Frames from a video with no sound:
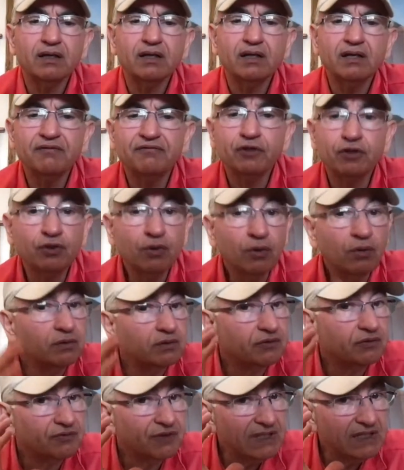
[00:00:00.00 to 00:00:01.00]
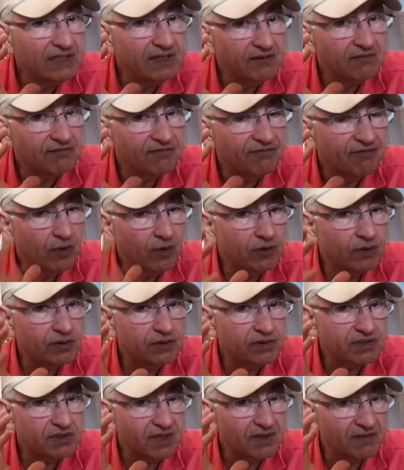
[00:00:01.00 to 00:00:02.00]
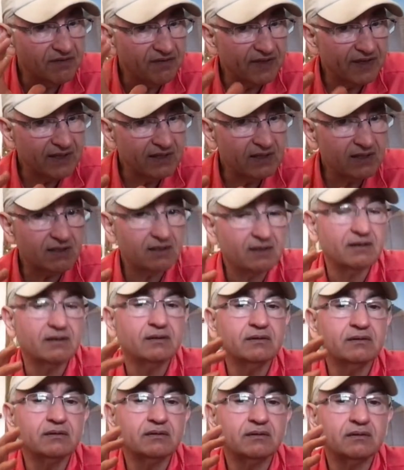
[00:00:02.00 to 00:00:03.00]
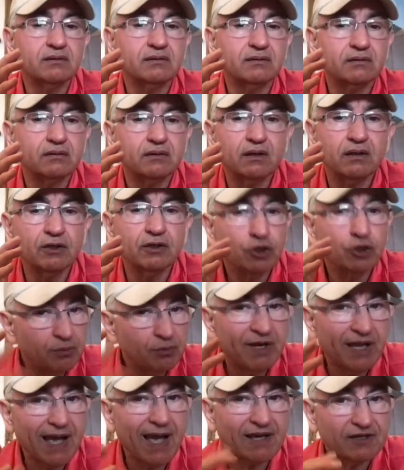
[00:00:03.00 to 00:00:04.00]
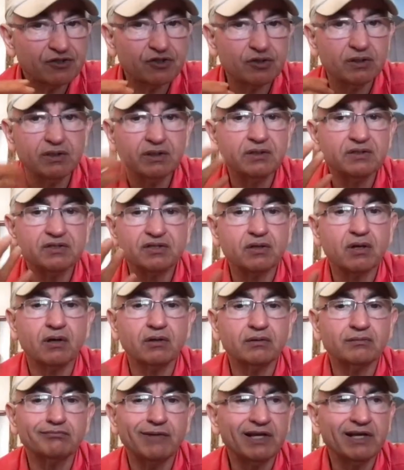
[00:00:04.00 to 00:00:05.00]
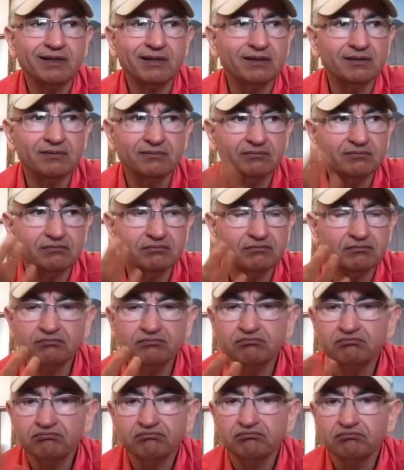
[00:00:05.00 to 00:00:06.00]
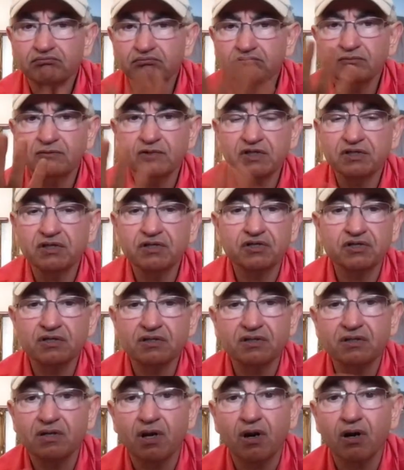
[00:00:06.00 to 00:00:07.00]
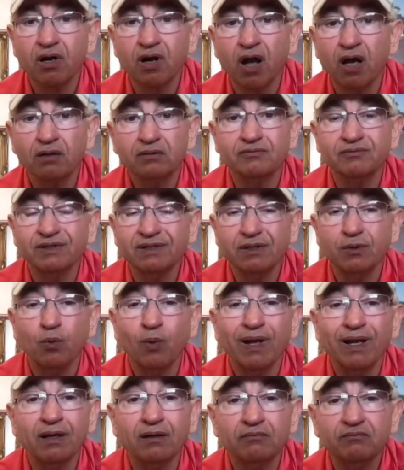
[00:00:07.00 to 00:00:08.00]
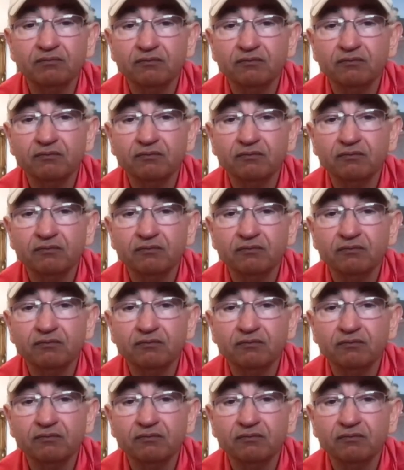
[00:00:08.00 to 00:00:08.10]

if you don't really focus and think, you may actually start making decisions that are not really well